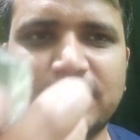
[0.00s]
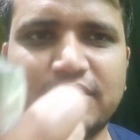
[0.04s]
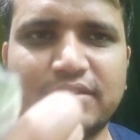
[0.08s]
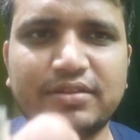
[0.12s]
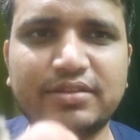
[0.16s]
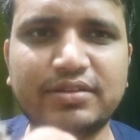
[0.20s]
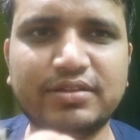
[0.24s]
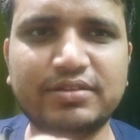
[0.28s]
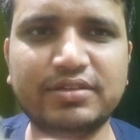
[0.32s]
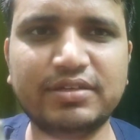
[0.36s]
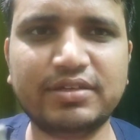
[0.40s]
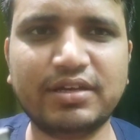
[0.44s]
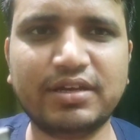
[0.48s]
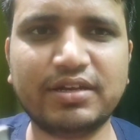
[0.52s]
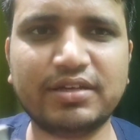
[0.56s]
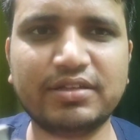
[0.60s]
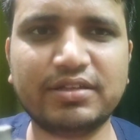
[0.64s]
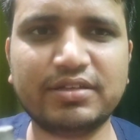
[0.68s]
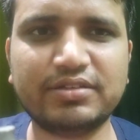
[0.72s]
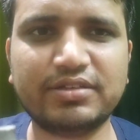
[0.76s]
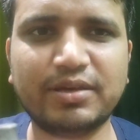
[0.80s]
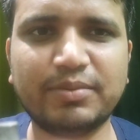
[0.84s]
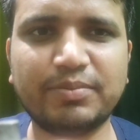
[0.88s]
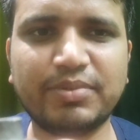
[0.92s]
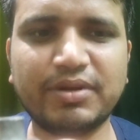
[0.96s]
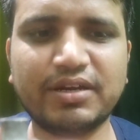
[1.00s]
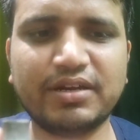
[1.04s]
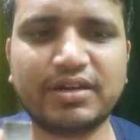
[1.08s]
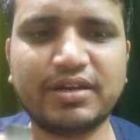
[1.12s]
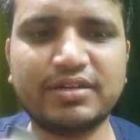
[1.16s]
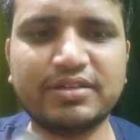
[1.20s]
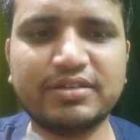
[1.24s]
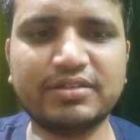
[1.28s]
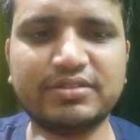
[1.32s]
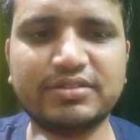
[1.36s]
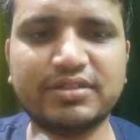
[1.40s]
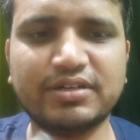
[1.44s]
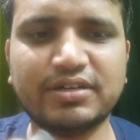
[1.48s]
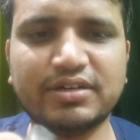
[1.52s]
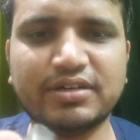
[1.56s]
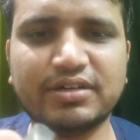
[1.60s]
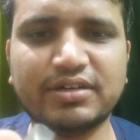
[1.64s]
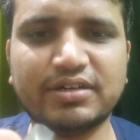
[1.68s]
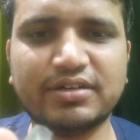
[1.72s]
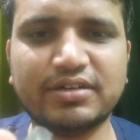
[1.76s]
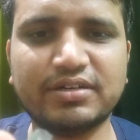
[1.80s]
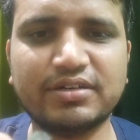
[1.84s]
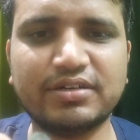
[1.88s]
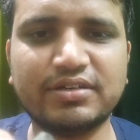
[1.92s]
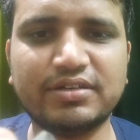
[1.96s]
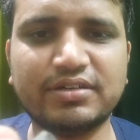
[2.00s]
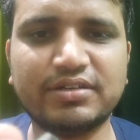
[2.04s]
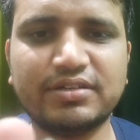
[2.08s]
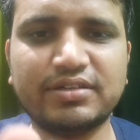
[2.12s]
this is another sample, that is the